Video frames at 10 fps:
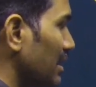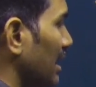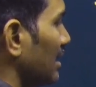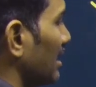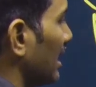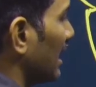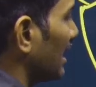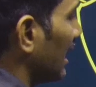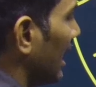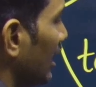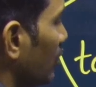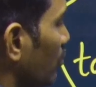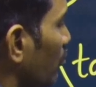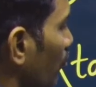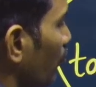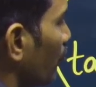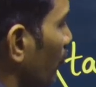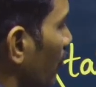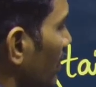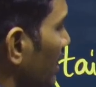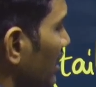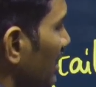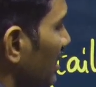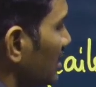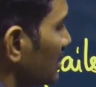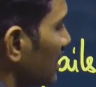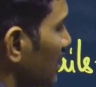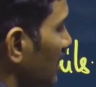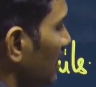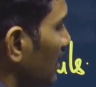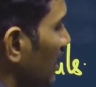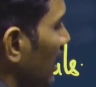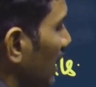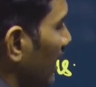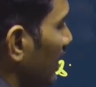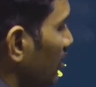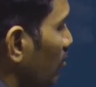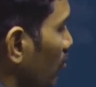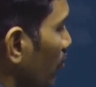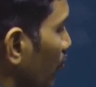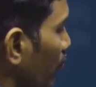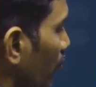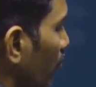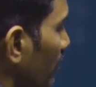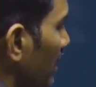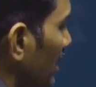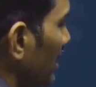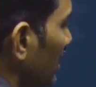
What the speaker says: and they are hydrophobic in nature. hydrophobic in